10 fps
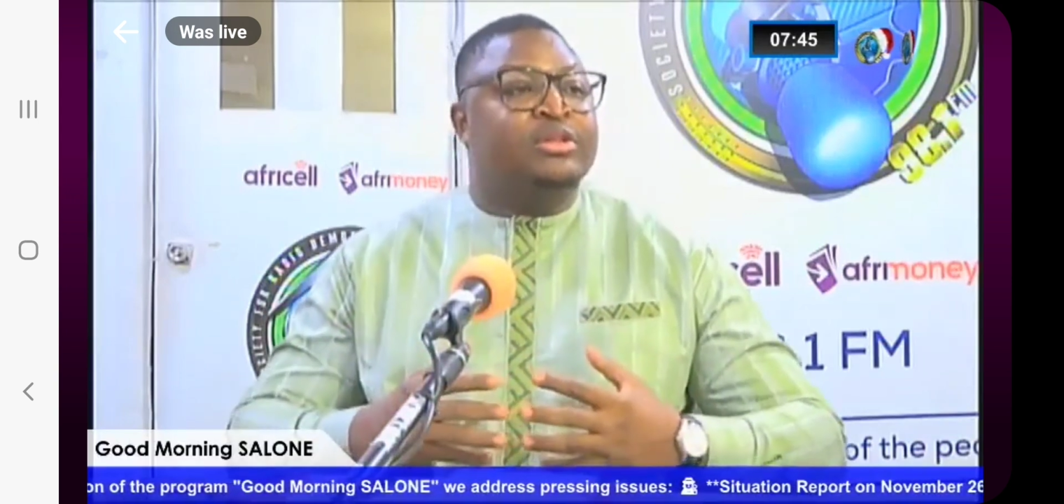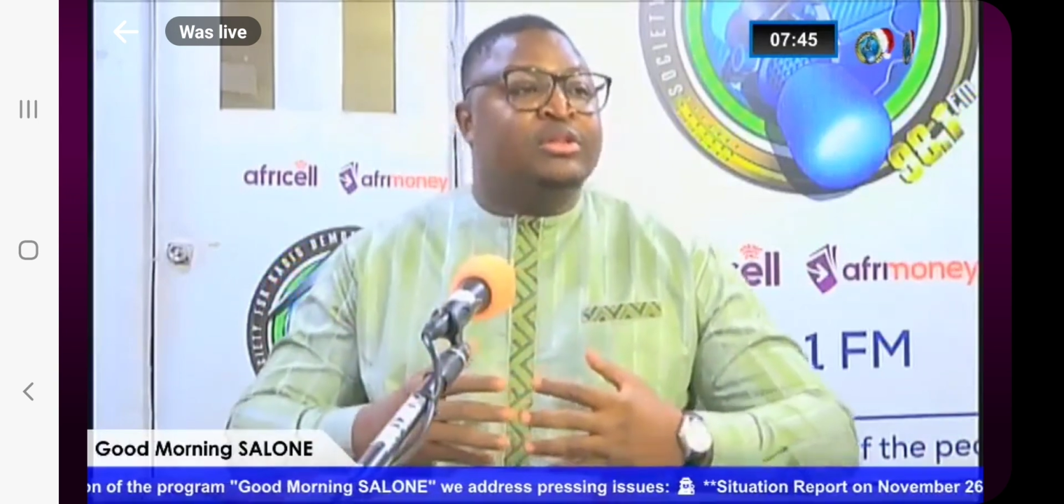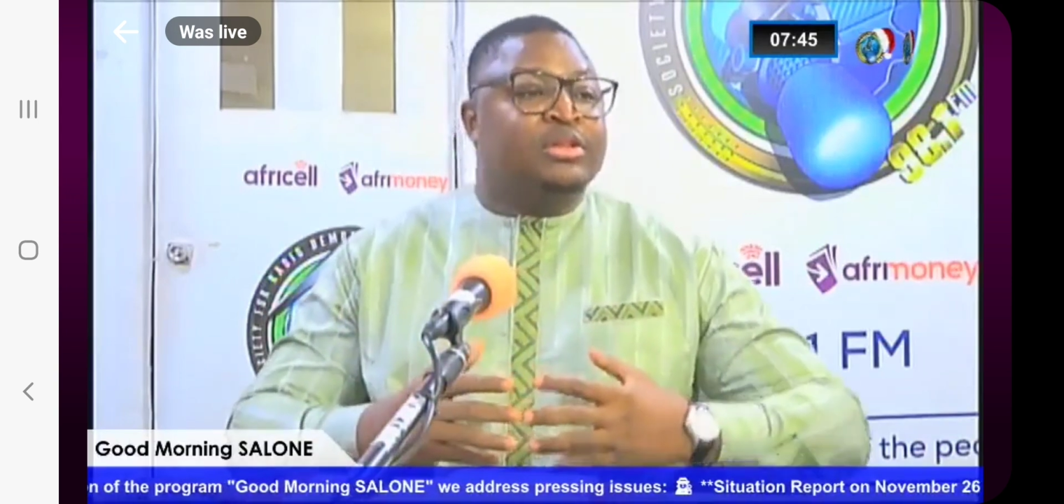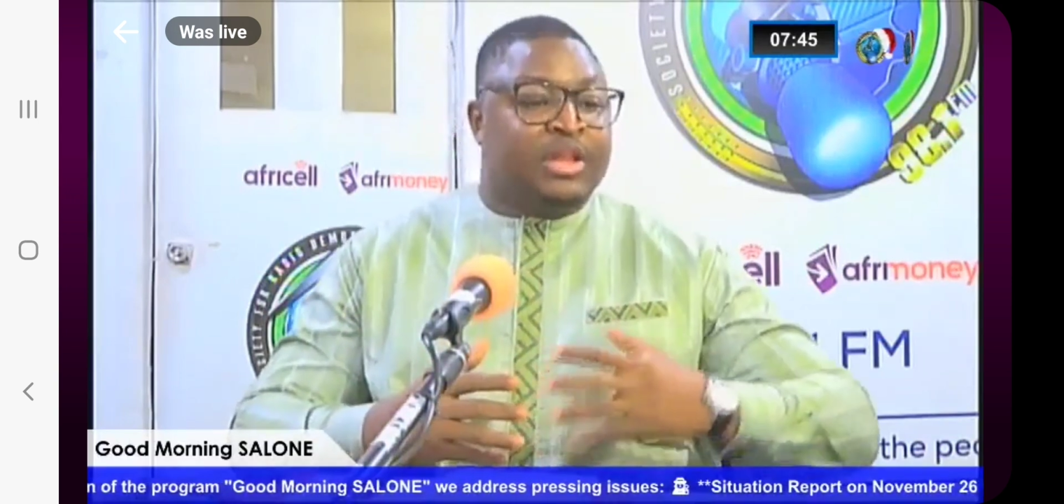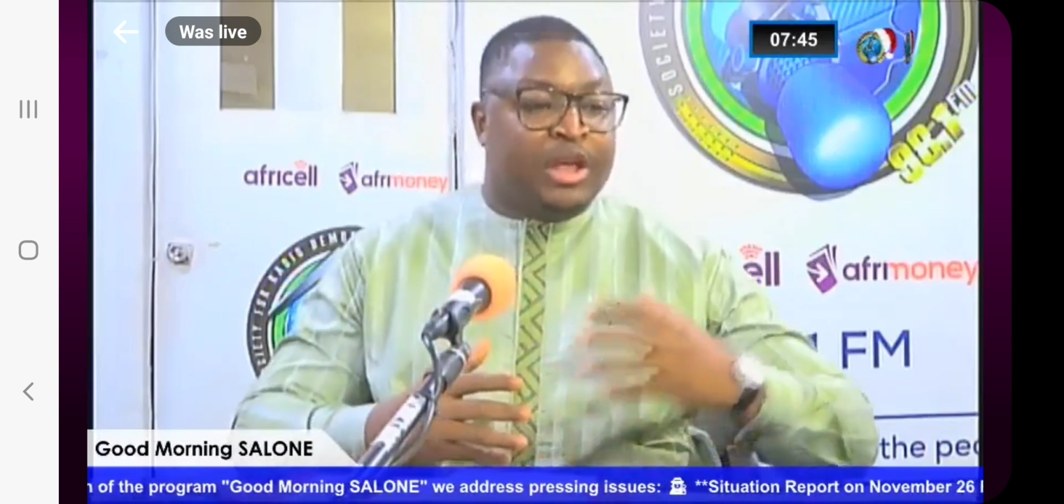
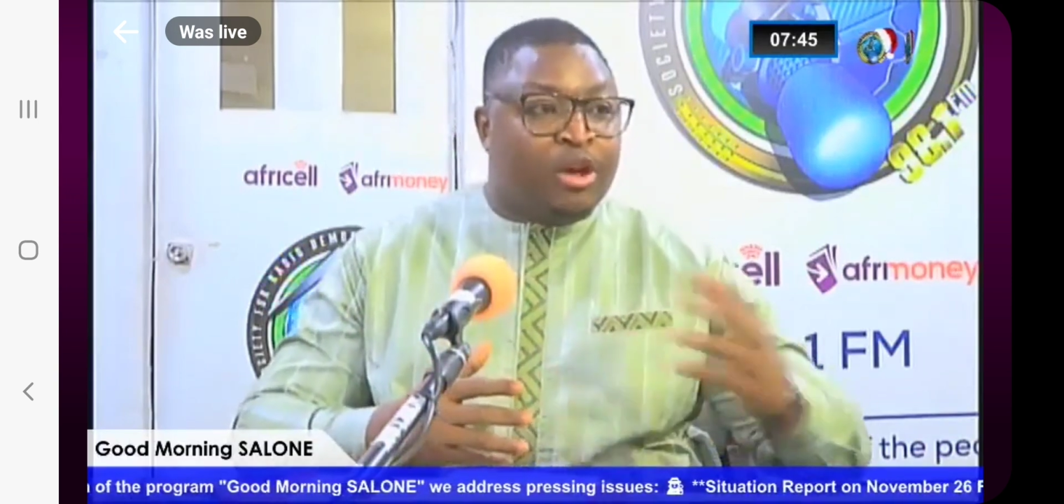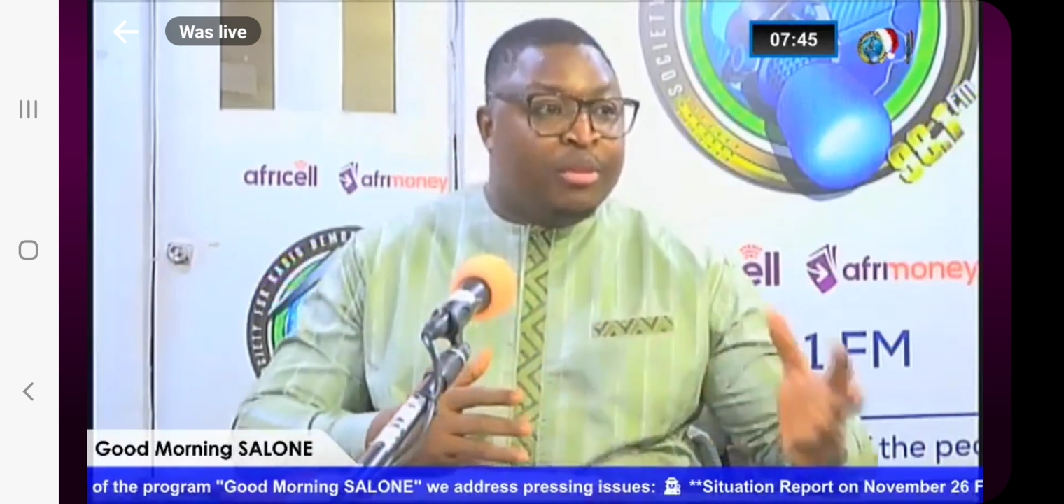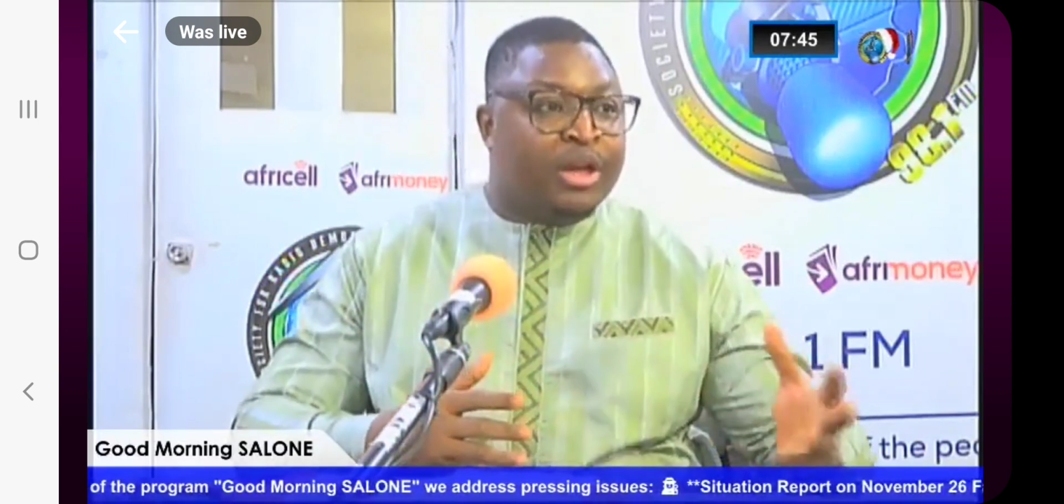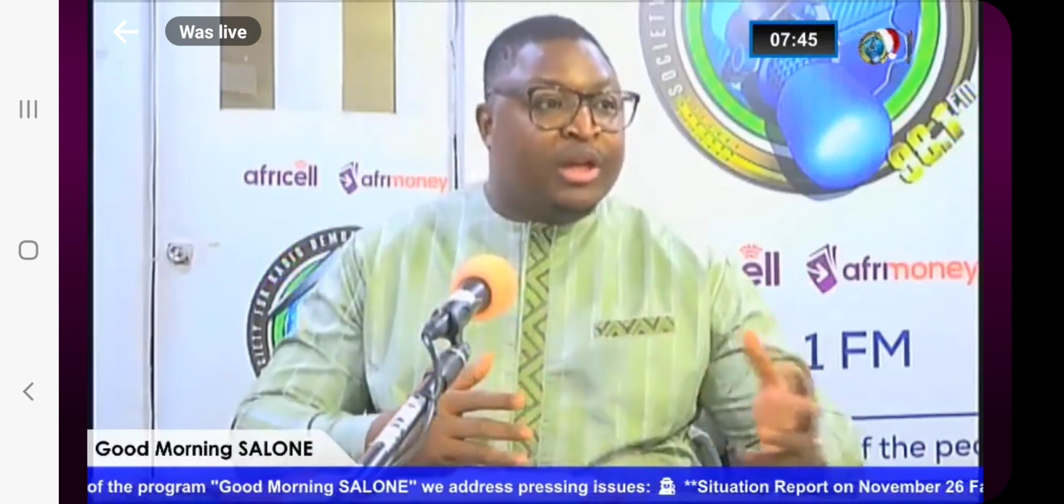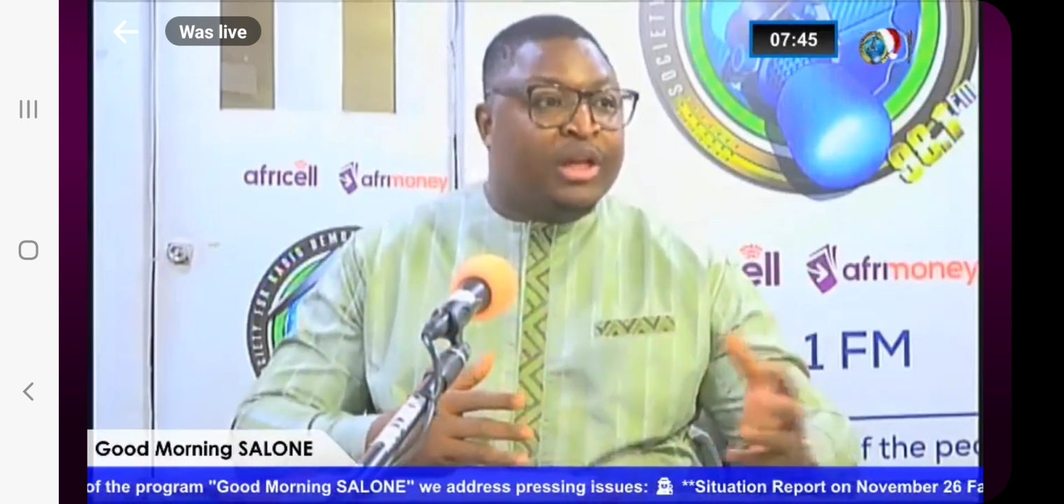
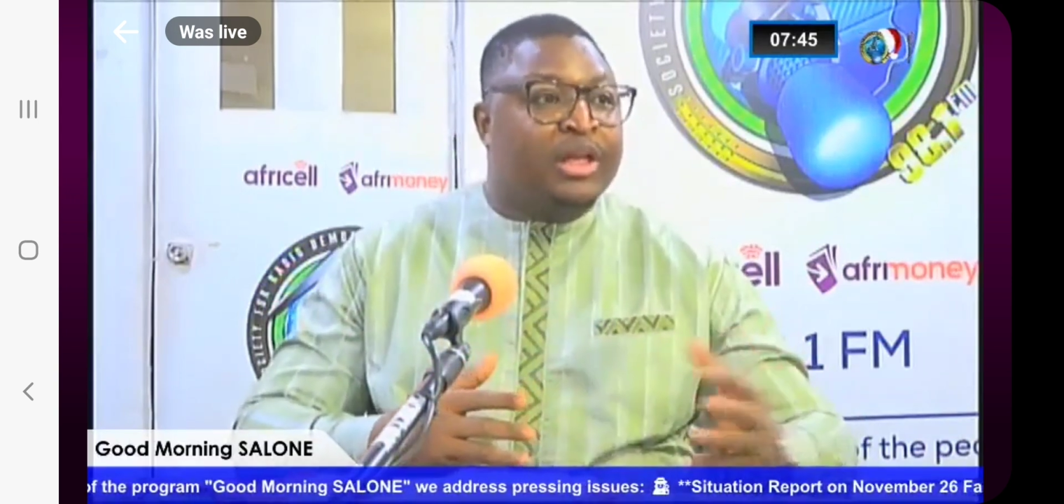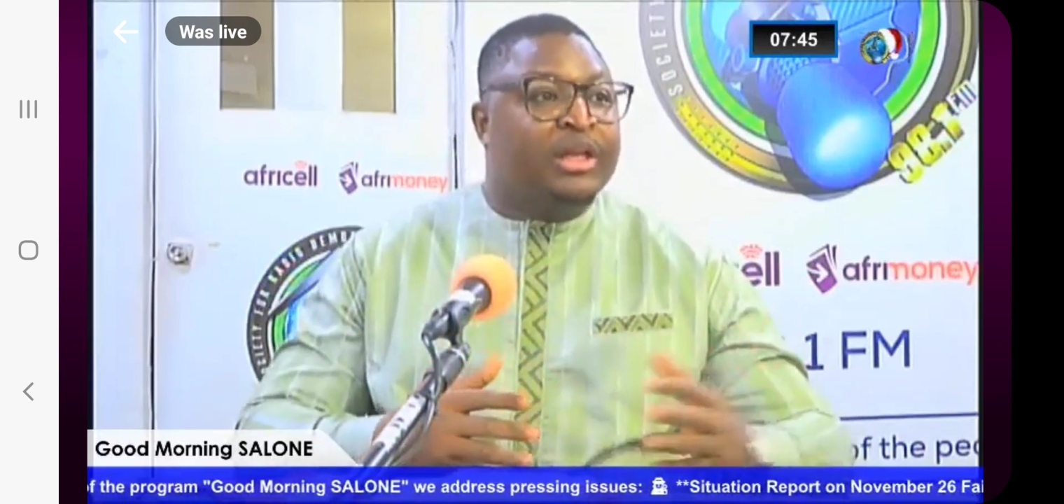economically,